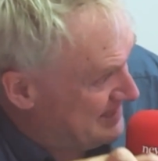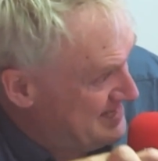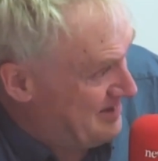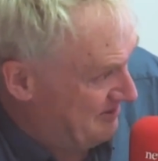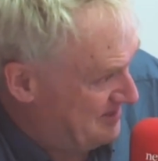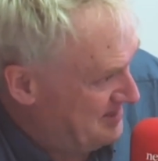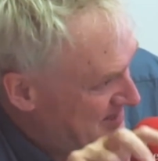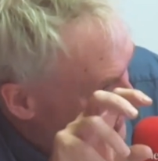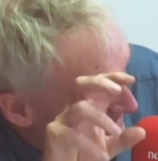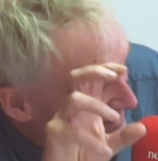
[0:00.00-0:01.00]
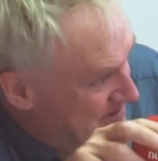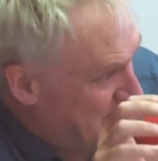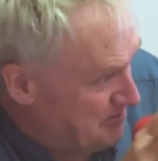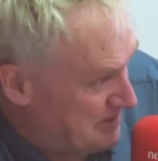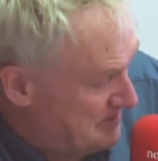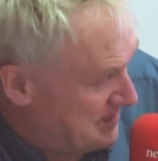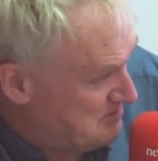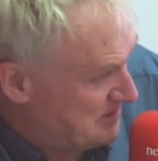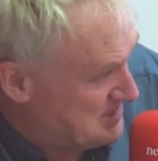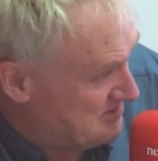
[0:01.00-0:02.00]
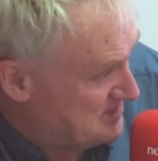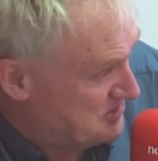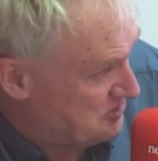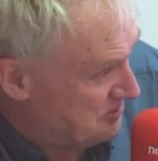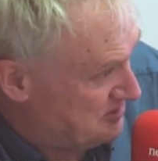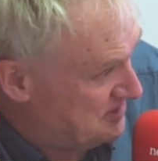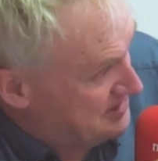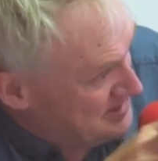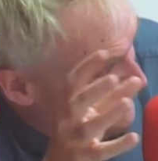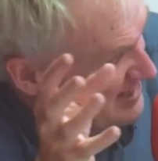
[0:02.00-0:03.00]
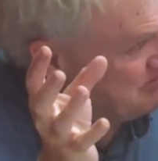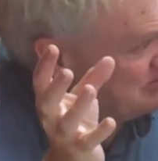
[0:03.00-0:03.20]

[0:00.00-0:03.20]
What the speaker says: that down, even though it might be expensive as a drug, you'll save